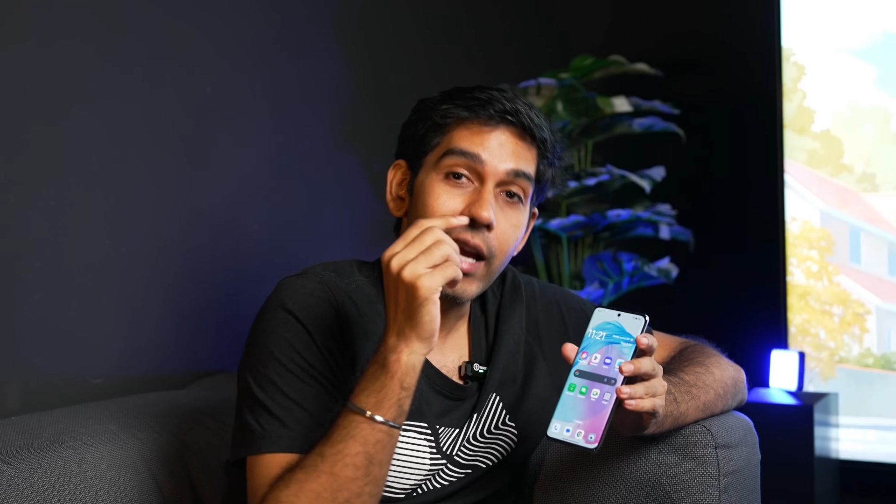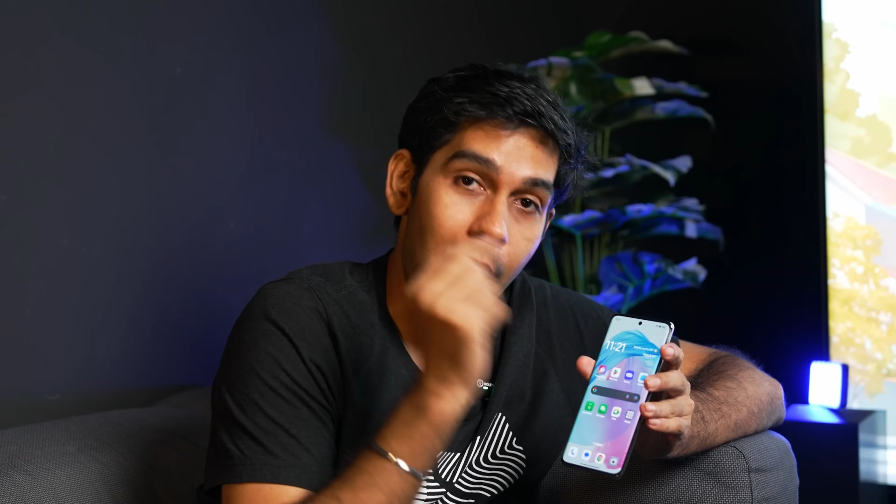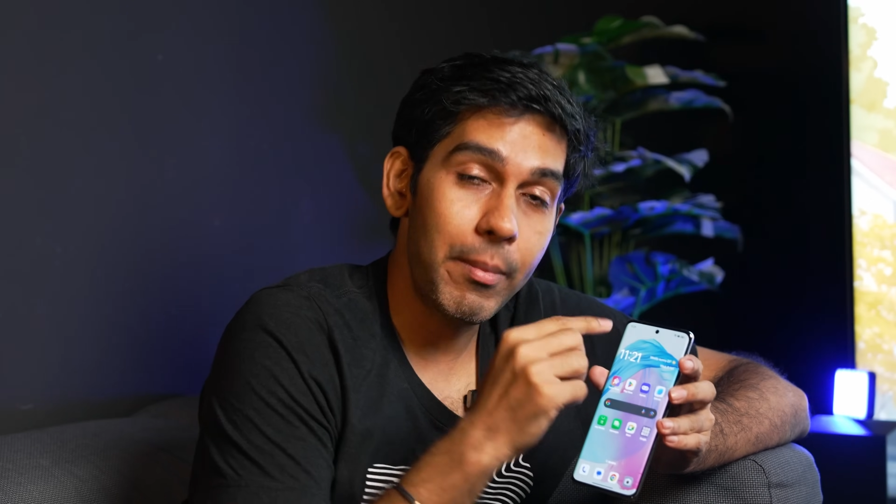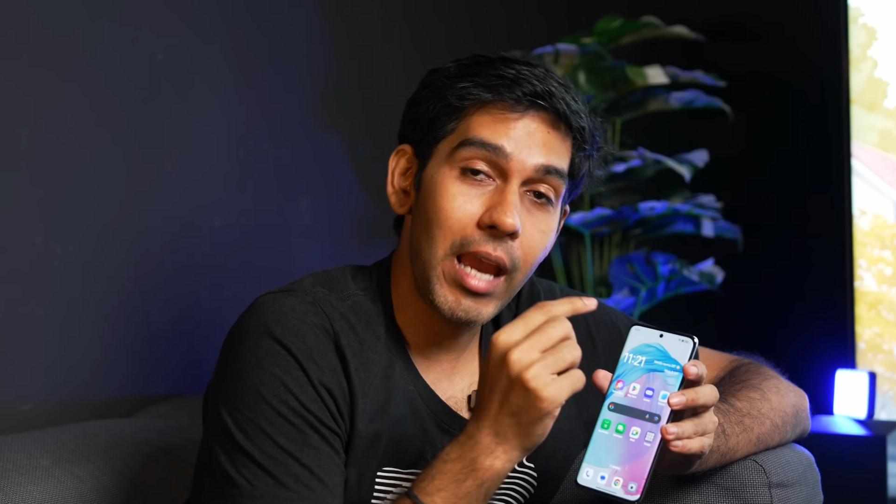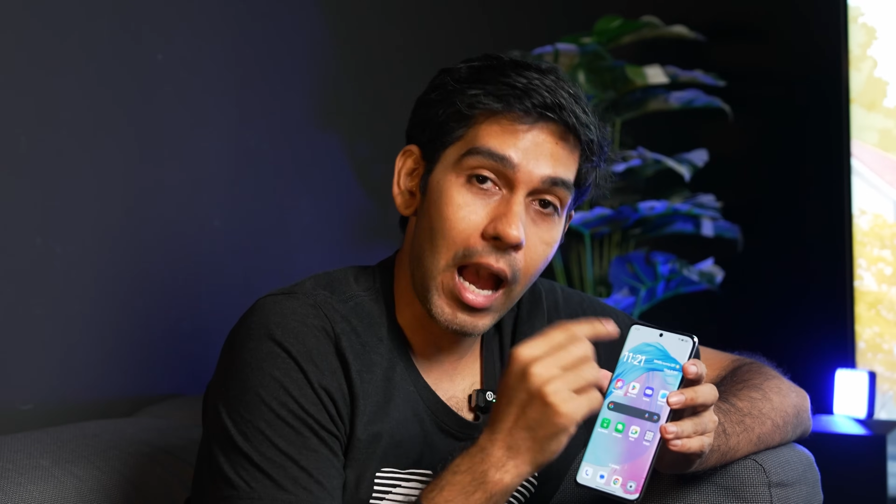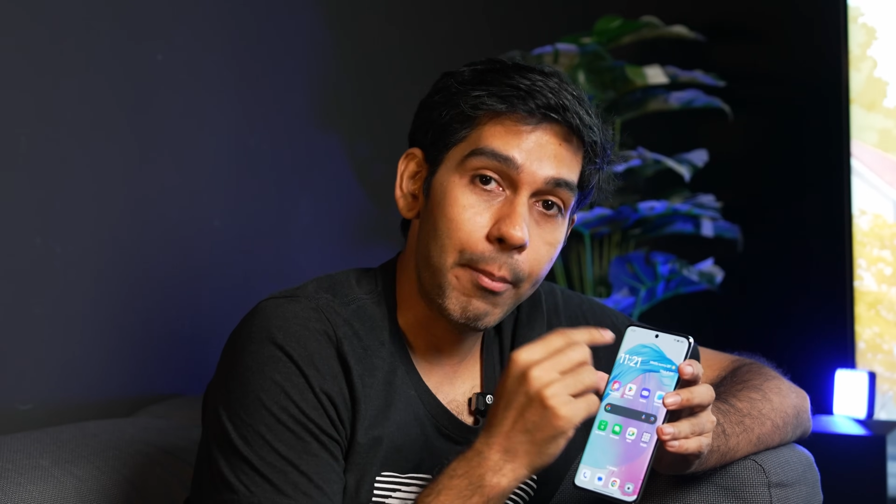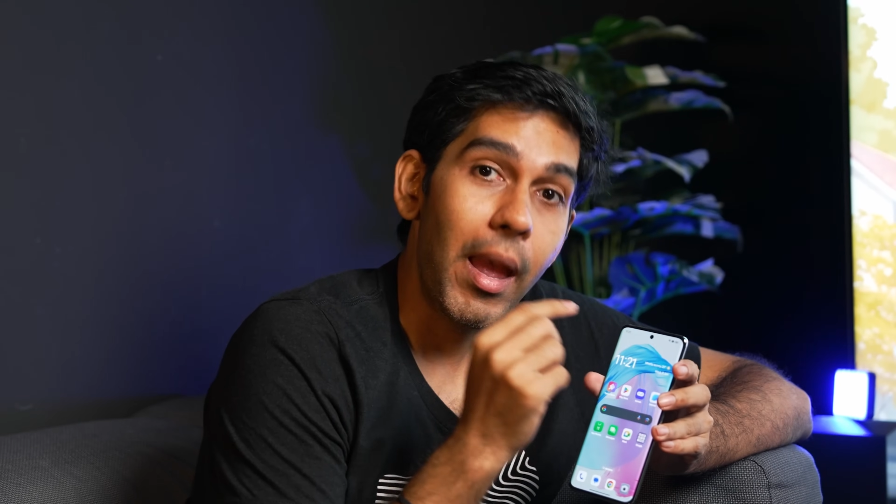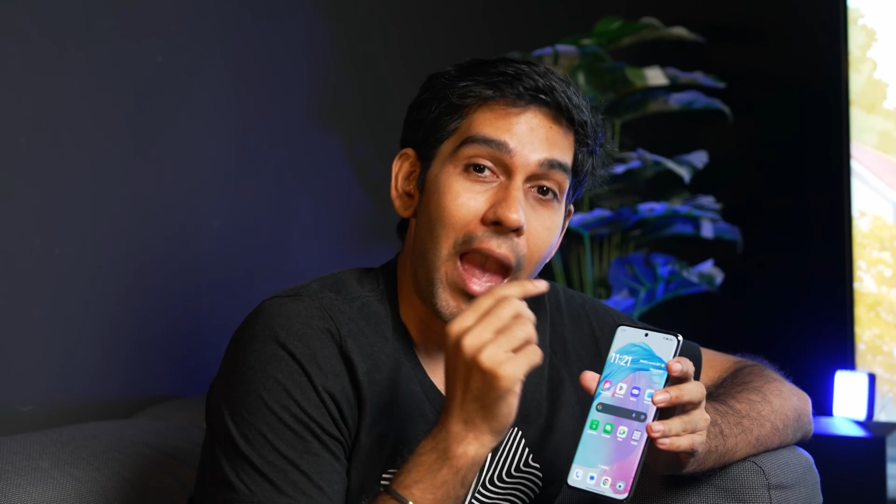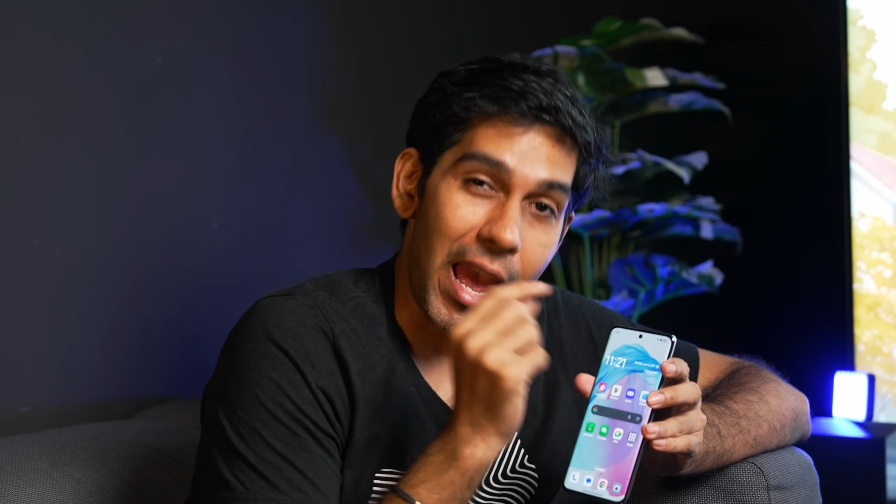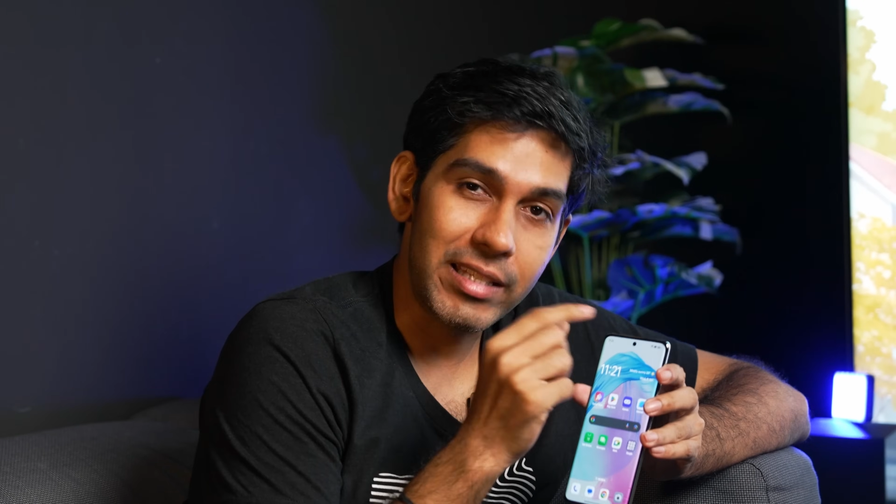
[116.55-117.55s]
coming
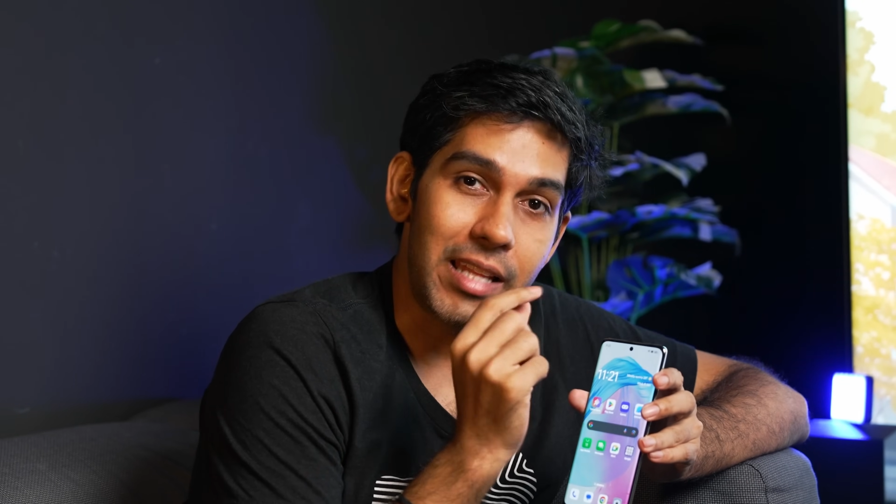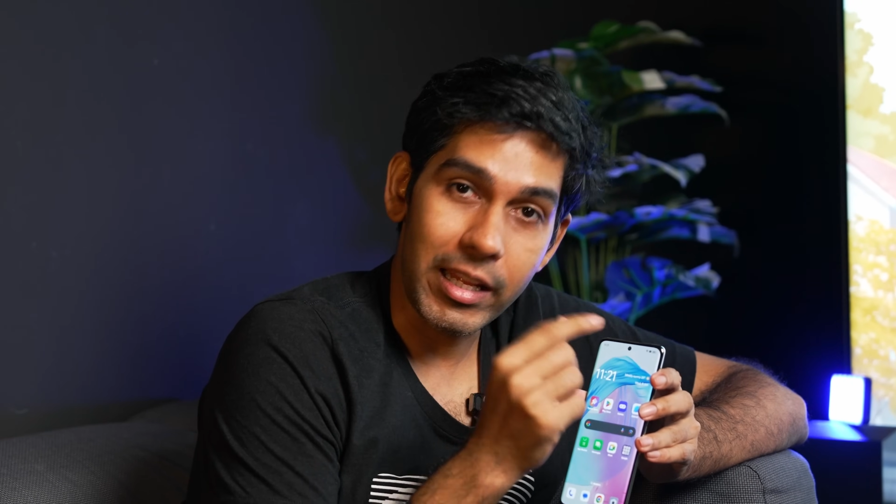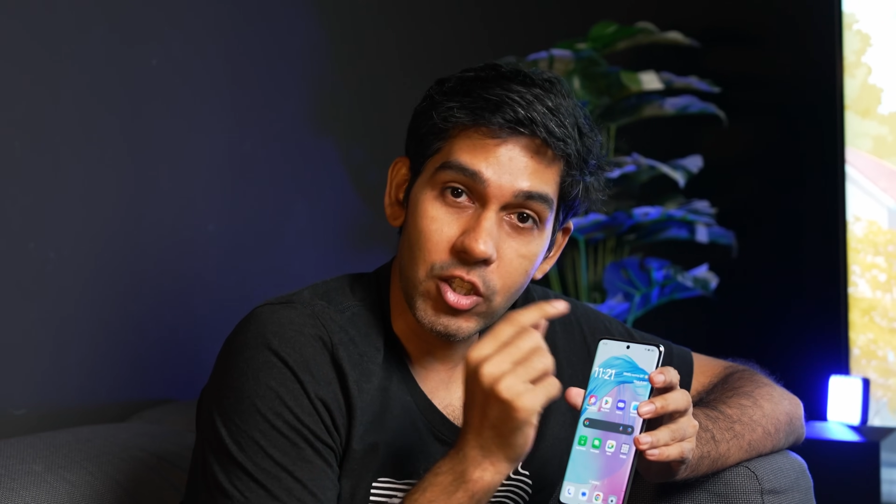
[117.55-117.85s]
up as that